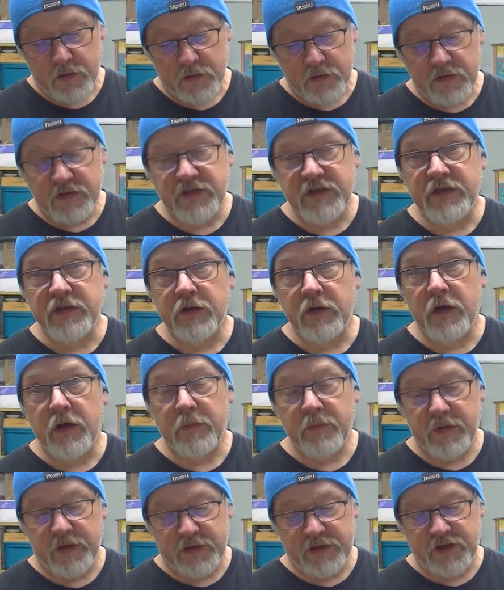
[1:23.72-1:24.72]
The
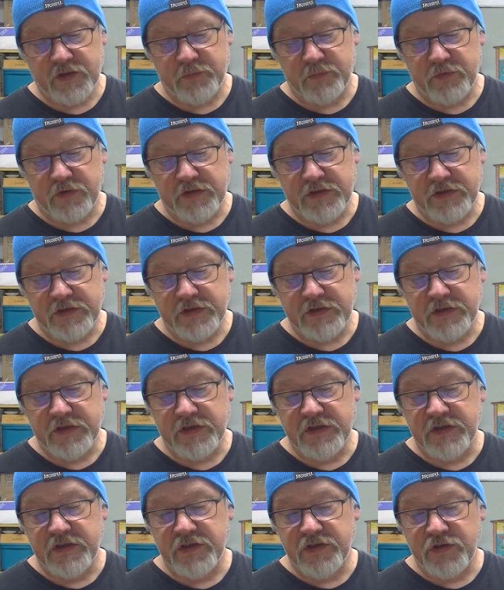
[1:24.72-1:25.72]
psalm expresses the
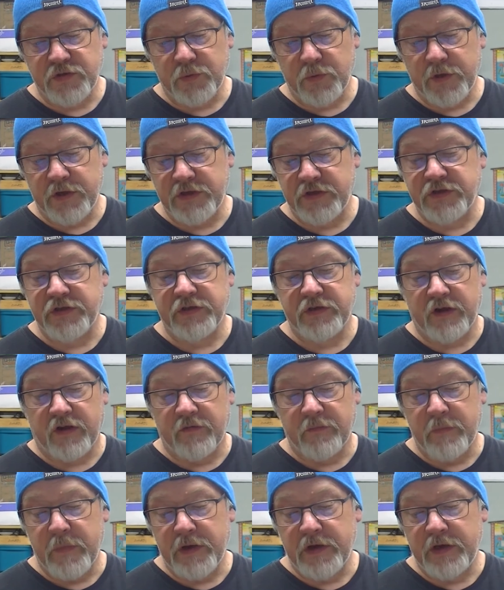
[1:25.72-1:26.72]
situation
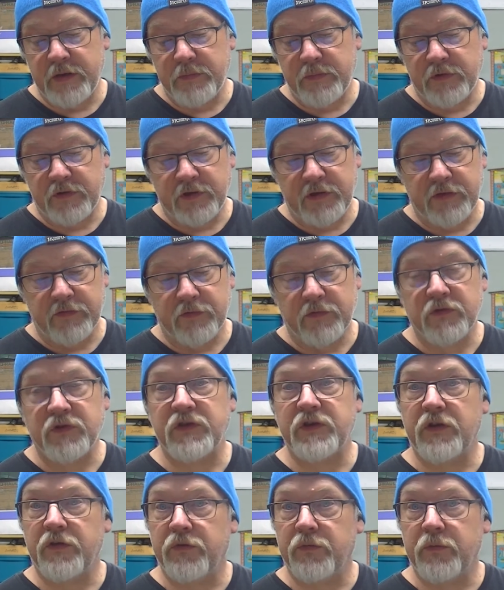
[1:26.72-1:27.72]
of many
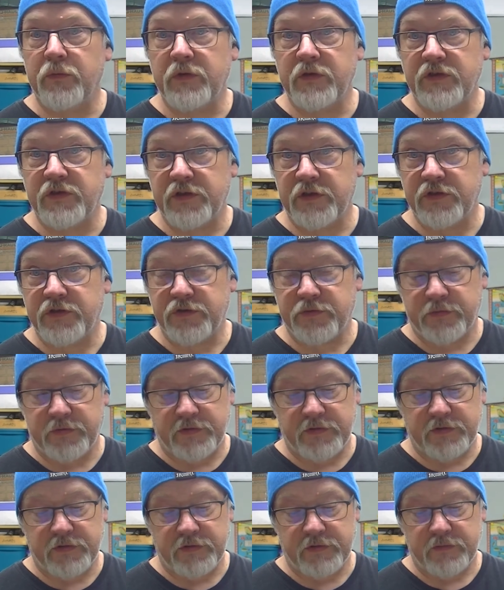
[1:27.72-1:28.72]
believers through the
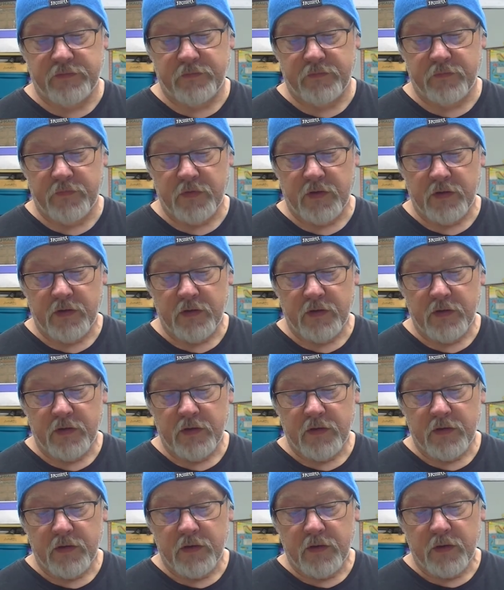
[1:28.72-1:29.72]
centuries.
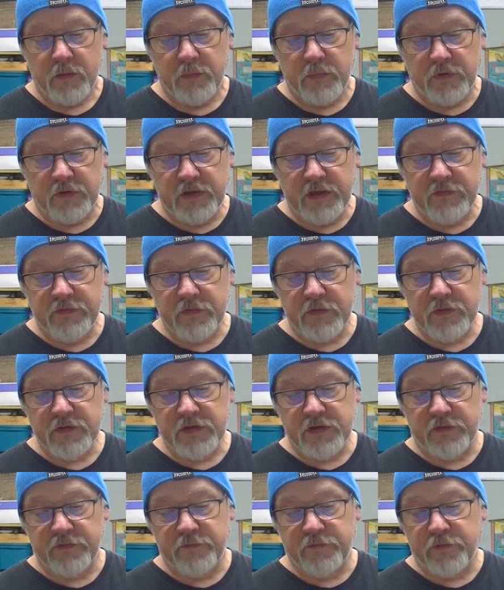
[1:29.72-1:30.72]

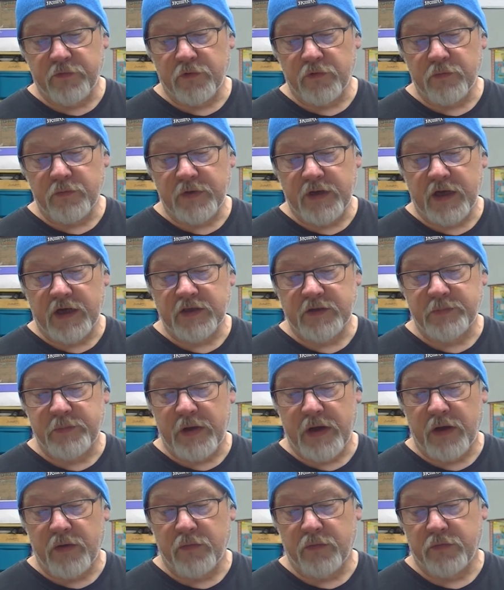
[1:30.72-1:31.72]
Believers affirm God's
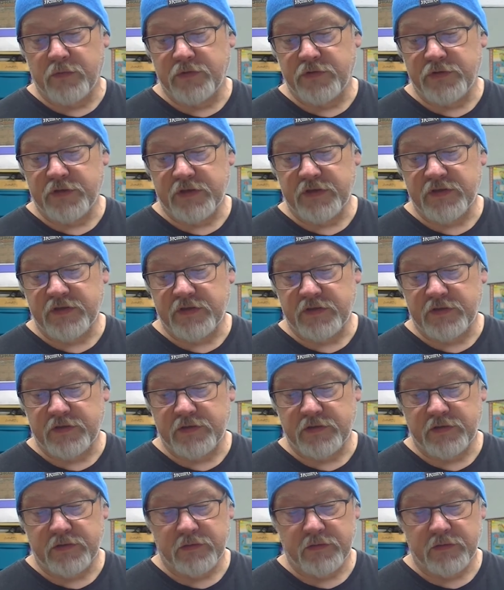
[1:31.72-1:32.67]
power and justice.